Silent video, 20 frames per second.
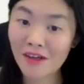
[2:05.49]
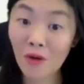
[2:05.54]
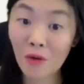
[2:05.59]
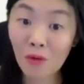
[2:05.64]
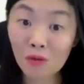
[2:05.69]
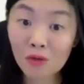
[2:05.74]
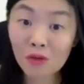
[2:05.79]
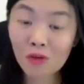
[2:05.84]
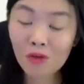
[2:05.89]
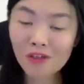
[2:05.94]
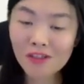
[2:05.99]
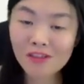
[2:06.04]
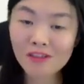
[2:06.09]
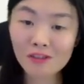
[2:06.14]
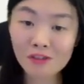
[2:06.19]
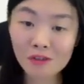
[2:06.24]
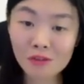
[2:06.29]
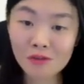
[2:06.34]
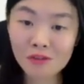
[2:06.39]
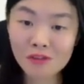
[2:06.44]
Although it's a
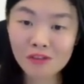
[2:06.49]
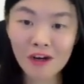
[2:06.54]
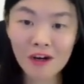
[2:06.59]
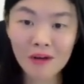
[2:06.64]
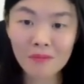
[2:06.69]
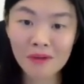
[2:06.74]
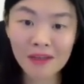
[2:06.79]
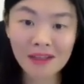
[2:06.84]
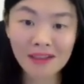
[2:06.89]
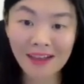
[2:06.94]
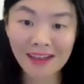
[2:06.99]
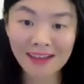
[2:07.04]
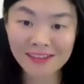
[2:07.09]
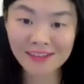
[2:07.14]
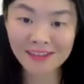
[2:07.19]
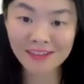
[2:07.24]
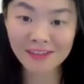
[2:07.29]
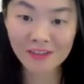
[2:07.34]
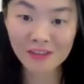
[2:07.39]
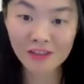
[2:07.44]
2-star, but
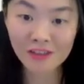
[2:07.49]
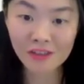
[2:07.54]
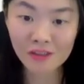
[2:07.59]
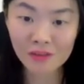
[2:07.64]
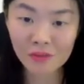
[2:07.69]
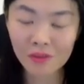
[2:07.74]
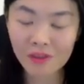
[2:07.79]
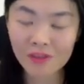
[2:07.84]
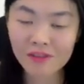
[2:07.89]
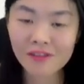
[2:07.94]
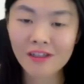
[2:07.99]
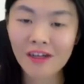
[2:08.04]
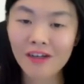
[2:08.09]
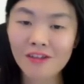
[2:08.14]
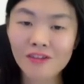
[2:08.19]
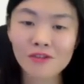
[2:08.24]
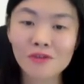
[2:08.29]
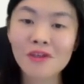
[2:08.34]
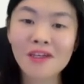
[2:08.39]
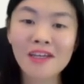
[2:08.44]
last year it's just 1-star.
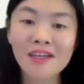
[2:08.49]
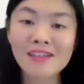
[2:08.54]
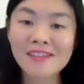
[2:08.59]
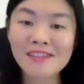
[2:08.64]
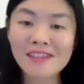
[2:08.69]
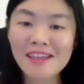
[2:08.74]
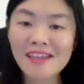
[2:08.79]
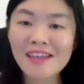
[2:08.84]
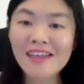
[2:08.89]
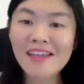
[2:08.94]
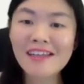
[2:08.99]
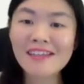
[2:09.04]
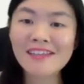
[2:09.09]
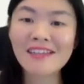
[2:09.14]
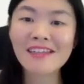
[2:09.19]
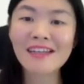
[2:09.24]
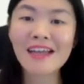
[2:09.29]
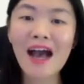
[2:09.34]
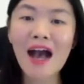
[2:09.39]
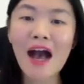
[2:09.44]
So you can see it is
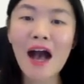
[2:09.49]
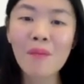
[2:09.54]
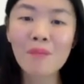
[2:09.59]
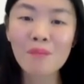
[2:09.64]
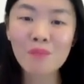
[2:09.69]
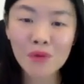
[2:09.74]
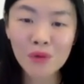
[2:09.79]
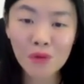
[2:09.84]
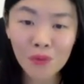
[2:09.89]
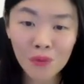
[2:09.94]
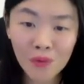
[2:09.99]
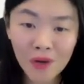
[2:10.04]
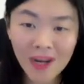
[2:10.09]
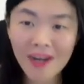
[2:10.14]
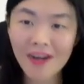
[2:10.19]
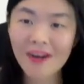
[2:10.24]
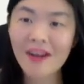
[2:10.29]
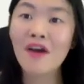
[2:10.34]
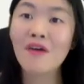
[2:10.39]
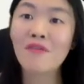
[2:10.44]
an
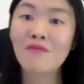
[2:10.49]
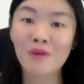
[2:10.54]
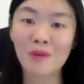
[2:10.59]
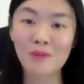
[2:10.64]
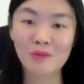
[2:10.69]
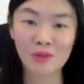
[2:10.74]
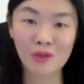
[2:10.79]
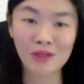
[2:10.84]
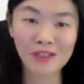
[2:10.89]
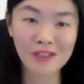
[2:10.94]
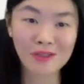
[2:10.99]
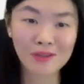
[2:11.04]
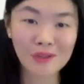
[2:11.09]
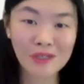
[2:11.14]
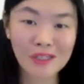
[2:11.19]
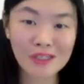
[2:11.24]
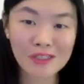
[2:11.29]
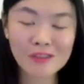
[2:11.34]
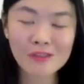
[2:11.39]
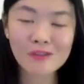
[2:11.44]
upgrade from
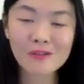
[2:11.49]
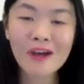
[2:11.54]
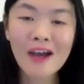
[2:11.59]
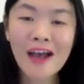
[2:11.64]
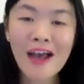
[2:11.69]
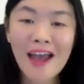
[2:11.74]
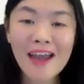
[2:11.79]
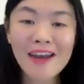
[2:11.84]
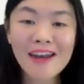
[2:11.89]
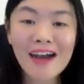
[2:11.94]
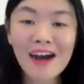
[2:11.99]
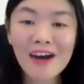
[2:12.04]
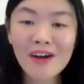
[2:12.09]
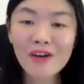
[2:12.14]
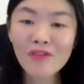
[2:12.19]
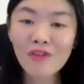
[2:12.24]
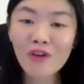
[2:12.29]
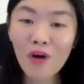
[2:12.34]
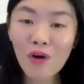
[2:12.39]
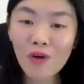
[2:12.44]
2022. And out
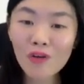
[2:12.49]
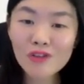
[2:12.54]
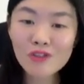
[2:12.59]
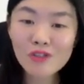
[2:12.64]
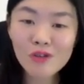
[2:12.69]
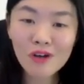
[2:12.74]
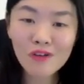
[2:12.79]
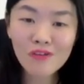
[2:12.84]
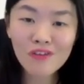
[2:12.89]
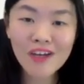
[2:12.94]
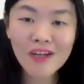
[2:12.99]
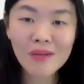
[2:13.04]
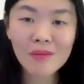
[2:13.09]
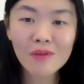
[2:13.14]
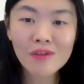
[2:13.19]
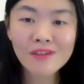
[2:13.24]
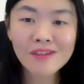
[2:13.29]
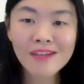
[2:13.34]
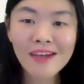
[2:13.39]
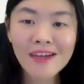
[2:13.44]
of all the 12
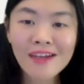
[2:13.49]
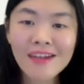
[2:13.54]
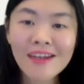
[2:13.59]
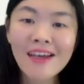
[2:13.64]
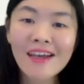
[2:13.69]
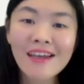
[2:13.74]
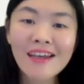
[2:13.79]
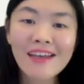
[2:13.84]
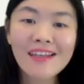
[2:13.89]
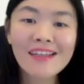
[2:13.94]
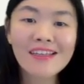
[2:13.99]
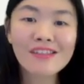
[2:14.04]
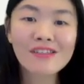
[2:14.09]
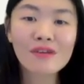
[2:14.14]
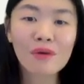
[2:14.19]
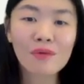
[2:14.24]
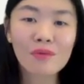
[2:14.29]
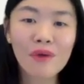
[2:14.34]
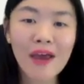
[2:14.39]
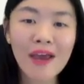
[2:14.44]
animal signs, it
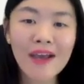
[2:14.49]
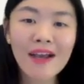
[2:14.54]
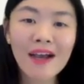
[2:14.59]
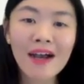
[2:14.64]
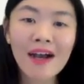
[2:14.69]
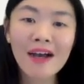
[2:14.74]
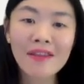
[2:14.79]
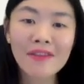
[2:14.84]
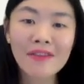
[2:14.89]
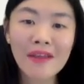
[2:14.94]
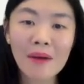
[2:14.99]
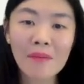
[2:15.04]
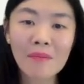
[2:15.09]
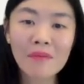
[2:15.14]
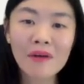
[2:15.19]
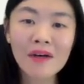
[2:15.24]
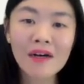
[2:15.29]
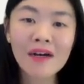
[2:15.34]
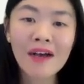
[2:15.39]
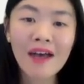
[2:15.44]
is ranked
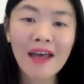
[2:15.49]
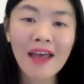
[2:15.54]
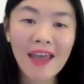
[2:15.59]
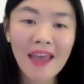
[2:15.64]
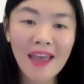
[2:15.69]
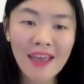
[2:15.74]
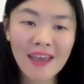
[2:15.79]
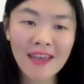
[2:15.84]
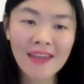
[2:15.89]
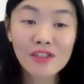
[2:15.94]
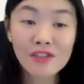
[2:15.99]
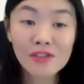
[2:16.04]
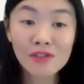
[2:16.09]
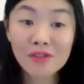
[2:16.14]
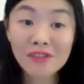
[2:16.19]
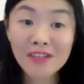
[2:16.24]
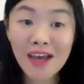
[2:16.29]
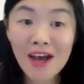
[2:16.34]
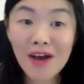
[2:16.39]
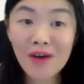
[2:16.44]
number 8.
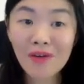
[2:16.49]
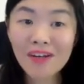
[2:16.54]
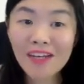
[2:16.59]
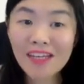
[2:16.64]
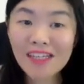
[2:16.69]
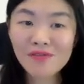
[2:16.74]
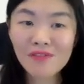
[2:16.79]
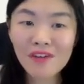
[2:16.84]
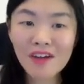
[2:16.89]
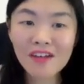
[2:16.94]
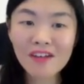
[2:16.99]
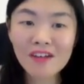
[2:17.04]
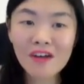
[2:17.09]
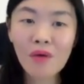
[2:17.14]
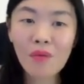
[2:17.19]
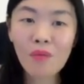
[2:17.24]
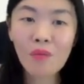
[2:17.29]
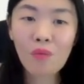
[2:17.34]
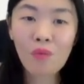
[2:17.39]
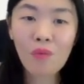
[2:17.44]
So now let's find
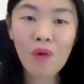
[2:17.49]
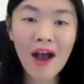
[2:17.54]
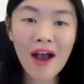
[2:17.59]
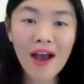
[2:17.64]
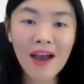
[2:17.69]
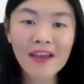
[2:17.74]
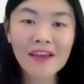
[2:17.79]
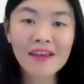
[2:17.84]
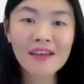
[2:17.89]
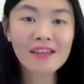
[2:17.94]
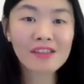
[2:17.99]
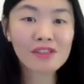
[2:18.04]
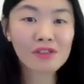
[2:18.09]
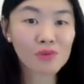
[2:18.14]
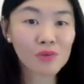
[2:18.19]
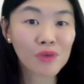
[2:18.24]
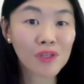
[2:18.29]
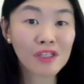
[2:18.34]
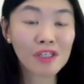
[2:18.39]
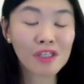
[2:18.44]
out why is
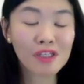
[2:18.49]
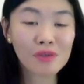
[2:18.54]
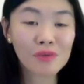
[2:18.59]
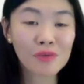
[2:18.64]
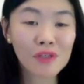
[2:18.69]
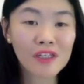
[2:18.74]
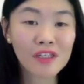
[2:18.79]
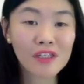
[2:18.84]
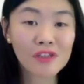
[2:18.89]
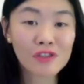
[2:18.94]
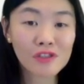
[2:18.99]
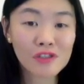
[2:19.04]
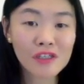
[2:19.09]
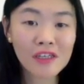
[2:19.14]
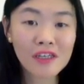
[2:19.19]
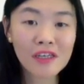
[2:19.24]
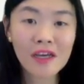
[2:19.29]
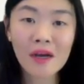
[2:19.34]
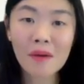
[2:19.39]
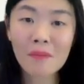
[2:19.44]

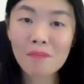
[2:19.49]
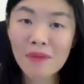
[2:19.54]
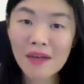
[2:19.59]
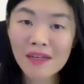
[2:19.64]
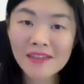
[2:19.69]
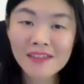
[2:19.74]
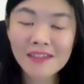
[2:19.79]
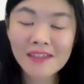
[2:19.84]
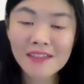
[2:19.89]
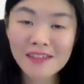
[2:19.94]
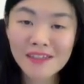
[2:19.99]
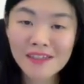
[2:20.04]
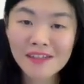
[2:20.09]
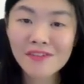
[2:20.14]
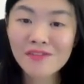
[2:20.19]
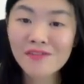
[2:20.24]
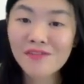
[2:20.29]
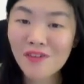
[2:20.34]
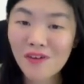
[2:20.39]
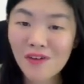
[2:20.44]
2023 a better
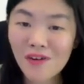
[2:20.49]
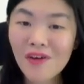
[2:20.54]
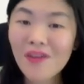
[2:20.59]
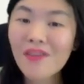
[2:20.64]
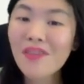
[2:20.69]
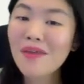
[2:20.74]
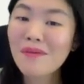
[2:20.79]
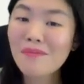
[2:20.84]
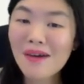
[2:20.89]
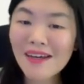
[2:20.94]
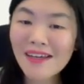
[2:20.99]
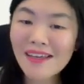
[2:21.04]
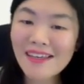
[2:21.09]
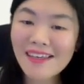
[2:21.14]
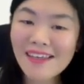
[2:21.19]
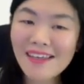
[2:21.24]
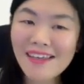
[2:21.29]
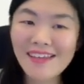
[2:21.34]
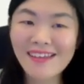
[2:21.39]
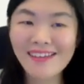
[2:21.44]
year for the
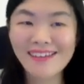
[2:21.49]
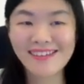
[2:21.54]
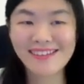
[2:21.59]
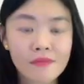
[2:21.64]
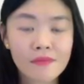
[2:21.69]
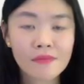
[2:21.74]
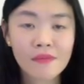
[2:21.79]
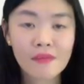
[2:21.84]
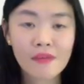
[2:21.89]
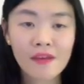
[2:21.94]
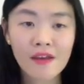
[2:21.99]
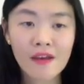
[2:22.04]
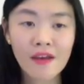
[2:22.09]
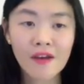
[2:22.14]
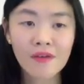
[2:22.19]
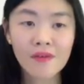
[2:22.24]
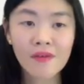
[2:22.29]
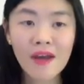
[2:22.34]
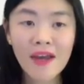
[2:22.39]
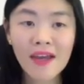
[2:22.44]
monkey.
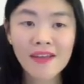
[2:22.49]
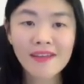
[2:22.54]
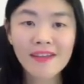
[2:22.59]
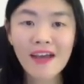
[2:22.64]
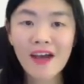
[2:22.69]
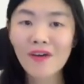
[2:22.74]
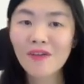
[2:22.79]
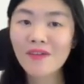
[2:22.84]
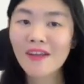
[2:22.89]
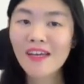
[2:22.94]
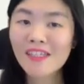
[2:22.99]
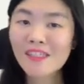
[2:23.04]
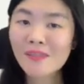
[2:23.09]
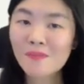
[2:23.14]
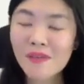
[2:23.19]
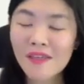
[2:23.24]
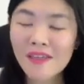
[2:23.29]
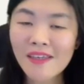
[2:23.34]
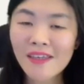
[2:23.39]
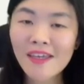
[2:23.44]
Right, now let's
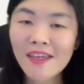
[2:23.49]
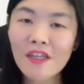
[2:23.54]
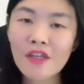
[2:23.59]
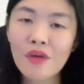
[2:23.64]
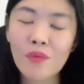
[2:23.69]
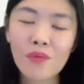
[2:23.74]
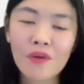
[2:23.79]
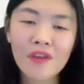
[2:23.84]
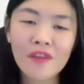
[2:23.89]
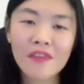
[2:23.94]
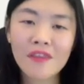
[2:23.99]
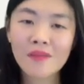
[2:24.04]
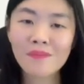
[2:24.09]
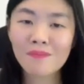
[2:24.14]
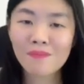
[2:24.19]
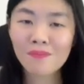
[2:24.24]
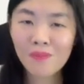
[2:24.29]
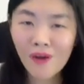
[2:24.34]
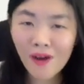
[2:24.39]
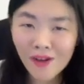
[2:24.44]
begin with
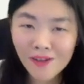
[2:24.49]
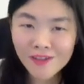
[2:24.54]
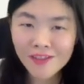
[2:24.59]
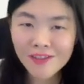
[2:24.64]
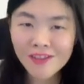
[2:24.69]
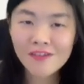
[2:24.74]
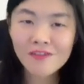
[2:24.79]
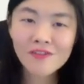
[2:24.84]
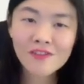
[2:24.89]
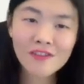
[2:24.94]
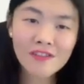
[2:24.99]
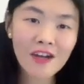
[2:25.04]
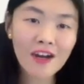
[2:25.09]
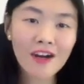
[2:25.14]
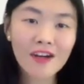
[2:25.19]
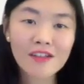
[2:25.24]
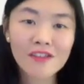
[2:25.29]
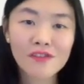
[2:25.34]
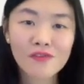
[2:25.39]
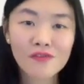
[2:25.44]
the positive
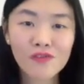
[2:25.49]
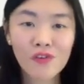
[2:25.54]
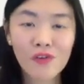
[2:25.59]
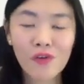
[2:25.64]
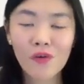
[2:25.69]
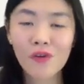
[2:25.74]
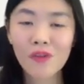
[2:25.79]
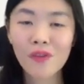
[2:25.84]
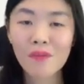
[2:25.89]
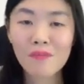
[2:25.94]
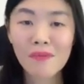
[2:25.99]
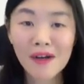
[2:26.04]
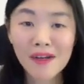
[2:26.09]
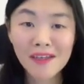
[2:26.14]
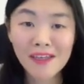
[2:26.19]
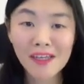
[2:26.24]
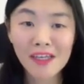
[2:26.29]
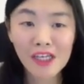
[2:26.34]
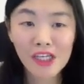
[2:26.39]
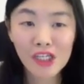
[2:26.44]
stars for the
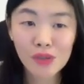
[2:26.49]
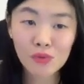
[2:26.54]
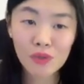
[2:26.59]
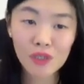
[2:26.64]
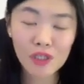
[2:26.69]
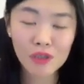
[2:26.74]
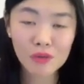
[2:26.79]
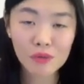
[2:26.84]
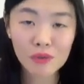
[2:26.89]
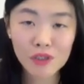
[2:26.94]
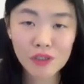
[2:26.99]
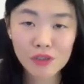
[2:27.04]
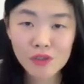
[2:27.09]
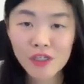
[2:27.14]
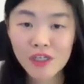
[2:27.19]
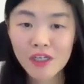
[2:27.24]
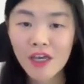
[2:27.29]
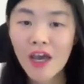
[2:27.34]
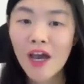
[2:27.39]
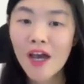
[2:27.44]
monkey in
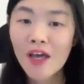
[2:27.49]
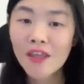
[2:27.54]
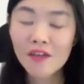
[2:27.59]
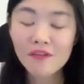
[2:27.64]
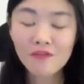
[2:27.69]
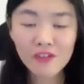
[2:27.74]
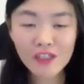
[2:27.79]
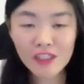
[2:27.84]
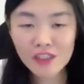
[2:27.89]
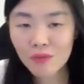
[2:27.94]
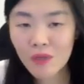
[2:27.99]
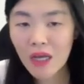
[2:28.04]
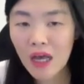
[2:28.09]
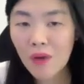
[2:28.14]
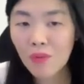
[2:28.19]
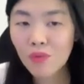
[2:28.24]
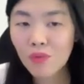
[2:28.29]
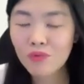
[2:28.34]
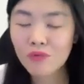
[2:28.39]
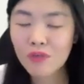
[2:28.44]
2023. The first one
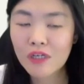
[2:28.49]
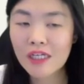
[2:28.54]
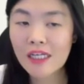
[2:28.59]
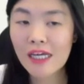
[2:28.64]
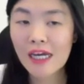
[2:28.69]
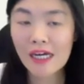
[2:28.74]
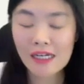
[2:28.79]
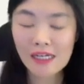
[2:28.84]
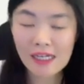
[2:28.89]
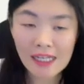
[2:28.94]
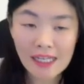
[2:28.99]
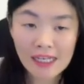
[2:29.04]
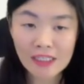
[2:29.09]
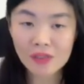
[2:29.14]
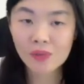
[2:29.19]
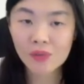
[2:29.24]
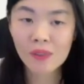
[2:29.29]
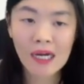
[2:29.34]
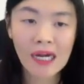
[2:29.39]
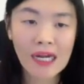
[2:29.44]
I would really
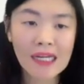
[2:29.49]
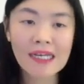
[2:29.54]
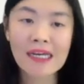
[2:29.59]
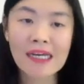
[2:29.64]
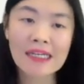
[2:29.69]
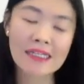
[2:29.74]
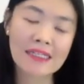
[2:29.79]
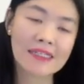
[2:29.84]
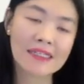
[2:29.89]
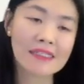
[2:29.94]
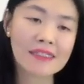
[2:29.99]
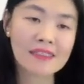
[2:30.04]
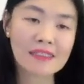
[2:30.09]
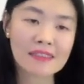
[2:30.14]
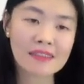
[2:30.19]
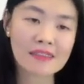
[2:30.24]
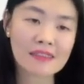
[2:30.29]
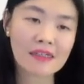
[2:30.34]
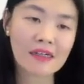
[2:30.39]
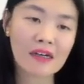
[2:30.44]
like to highlight
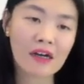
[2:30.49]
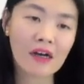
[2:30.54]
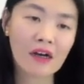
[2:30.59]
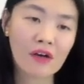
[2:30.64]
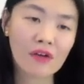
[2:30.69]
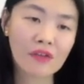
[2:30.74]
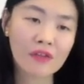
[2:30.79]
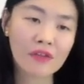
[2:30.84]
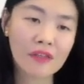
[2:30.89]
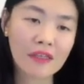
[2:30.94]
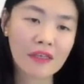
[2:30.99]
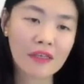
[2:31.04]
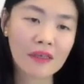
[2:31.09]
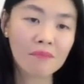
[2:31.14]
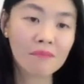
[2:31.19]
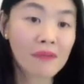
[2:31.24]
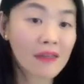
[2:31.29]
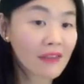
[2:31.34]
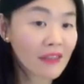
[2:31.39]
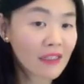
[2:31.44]
is on the
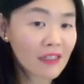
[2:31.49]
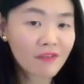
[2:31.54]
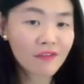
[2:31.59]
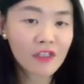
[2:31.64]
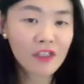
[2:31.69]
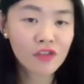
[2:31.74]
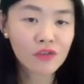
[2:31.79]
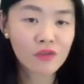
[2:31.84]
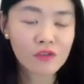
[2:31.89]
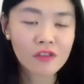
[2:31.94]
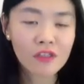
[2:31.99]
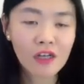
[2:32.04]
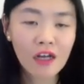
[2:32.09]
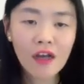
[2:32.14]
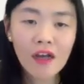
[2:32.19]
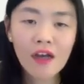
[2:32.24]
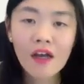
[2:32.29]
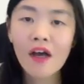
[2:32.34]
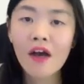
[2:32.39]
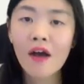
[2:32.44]
monthly virtue
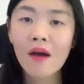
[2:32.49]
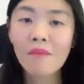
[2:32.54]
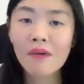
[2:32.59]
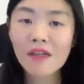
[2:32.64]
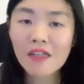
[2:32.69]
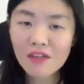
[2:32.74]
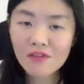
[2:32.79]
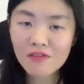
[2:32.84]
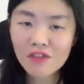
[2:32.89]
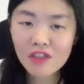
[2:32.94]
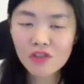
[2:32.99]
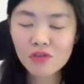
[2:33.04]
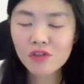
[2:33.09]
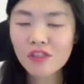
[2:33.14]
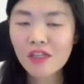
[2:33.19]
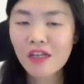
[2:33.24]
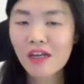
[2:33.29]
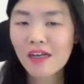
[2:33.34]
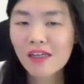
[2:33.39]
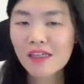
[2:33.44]
star. Monthly virtue
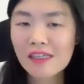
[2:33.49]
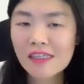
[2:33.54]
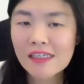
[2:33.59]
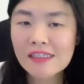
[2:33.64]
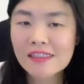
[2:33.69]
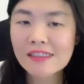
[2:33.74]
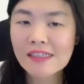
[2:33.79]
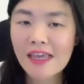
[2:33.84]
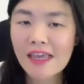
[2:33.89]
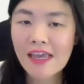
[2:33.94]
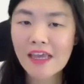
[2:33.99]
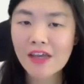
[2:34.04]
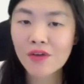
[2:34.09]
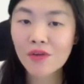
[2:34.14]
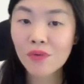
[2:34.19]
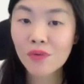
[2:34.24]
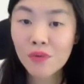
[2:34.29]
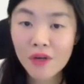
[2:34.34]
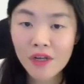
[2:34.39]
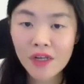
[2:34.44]
star is a
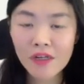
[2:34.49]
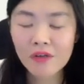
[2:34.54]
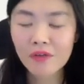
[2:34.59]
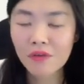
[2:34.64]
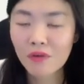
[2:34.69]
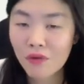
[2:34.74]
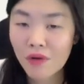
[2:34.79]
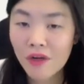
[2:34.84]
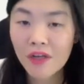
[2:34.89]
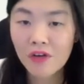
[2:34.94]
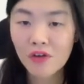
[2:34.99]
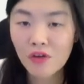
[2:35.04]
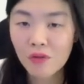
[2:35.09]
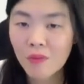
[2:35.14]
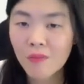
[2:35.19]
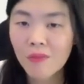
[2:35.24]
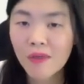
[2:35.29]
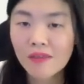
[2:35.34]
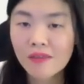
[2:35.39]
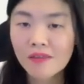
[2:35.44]
great, great
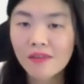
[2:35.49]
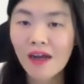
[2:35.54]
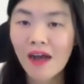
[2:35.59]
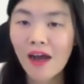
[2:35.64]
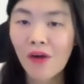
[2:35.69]
nobleman star.